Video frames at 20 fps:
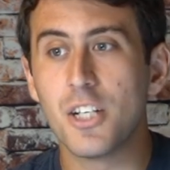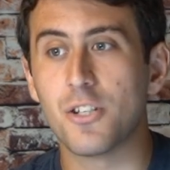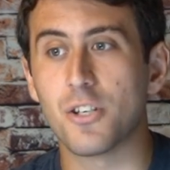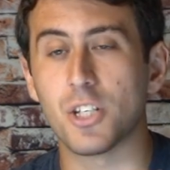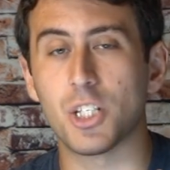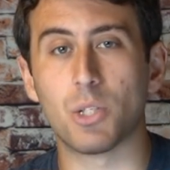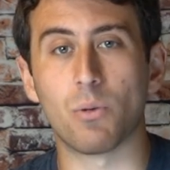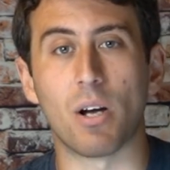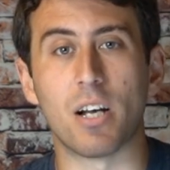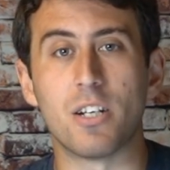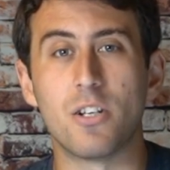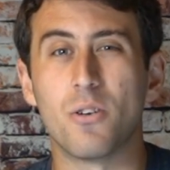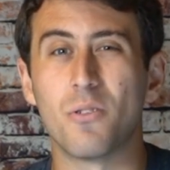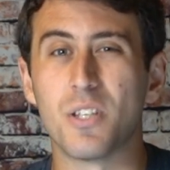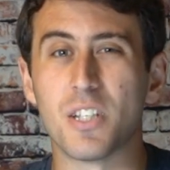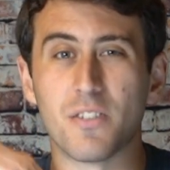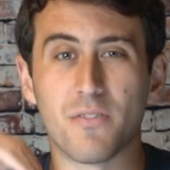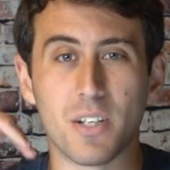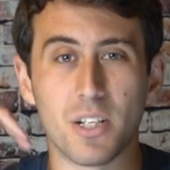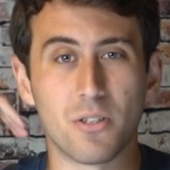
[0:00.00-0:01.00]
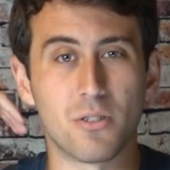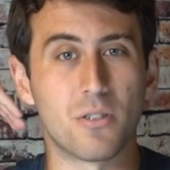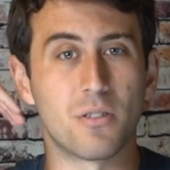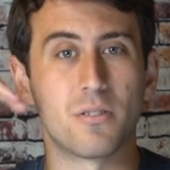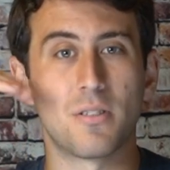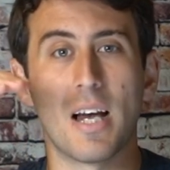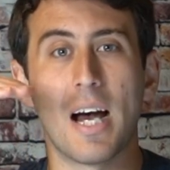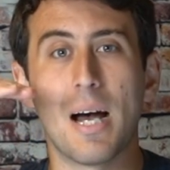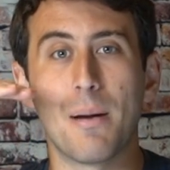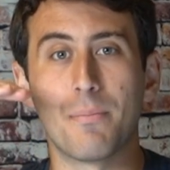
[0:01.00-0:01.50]
just so I know these videos are
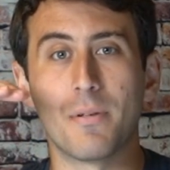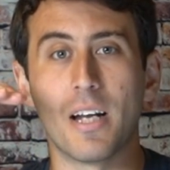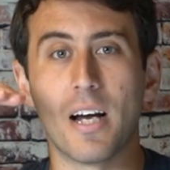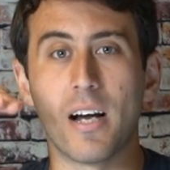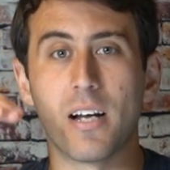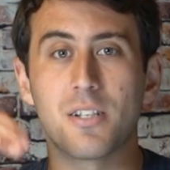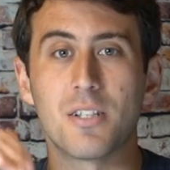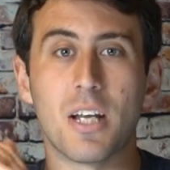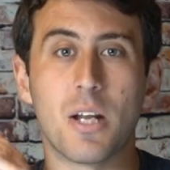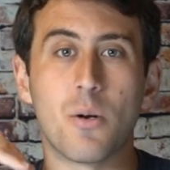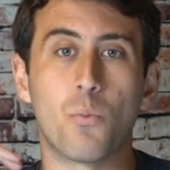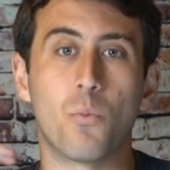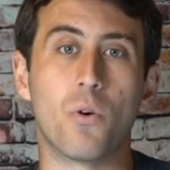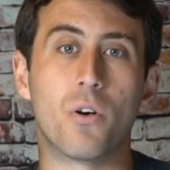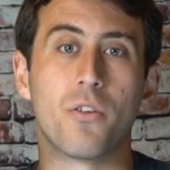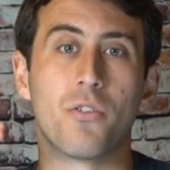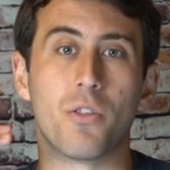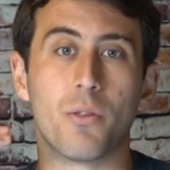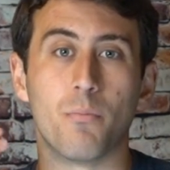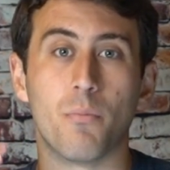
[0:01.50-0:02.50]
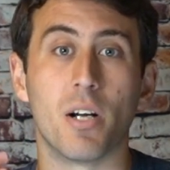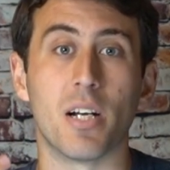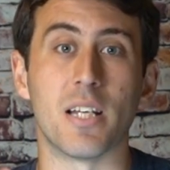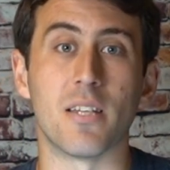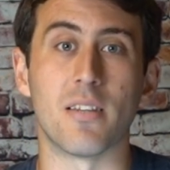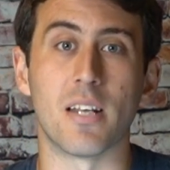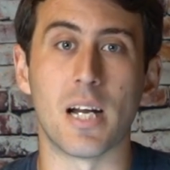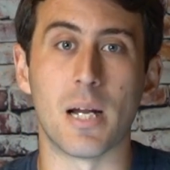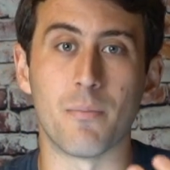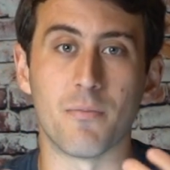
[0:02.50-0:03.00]
top notch and worth the money
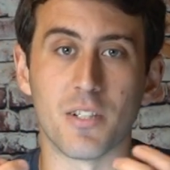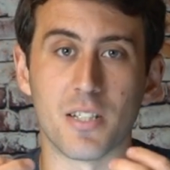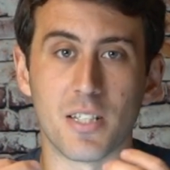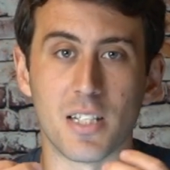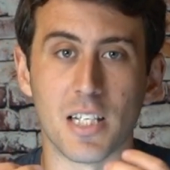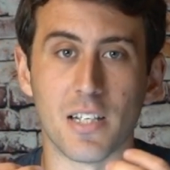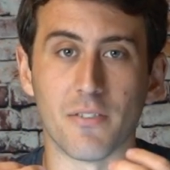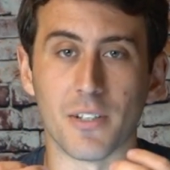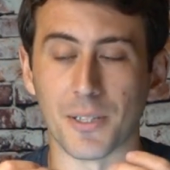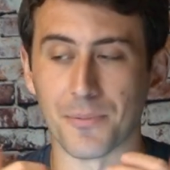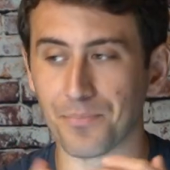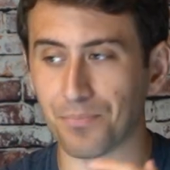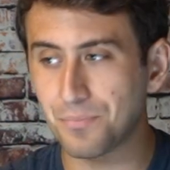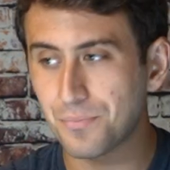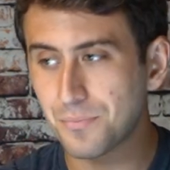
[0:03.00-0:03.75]
that I'm receiving.